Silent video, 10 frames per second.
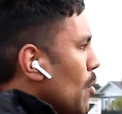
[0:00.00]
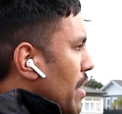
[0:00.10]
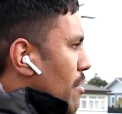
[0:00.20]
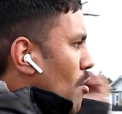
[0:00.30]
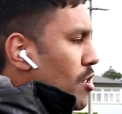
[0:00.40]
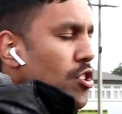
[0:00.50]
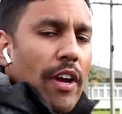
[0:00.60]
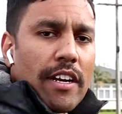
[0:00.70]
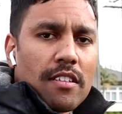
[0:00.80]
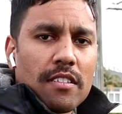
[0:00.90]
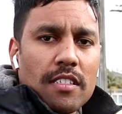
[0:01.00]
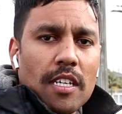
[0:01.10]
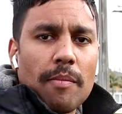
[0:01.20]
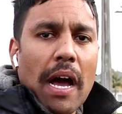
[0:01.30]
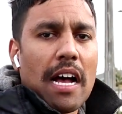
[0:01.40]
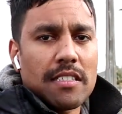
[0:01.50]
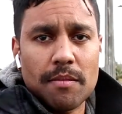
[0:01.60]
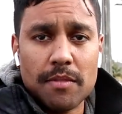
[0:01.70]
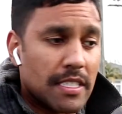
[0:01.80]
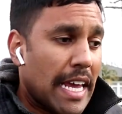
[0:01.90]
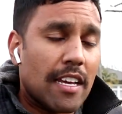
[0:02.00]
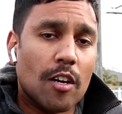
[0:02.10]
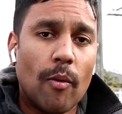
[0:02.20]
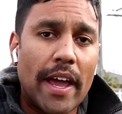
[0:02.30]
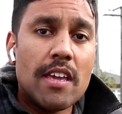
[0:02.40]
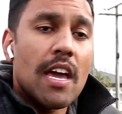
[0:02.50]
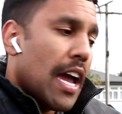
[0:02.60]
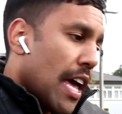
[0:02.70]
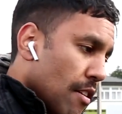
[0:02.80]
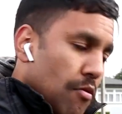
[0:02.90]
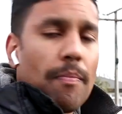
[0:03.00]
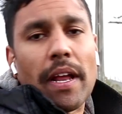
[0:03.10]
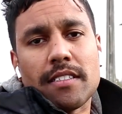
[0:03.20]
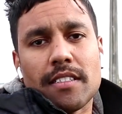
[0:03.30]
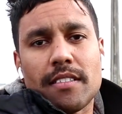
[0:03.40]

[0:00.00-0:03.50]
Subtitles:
we can throw it straight into the skip, ask them to take it away, and then replace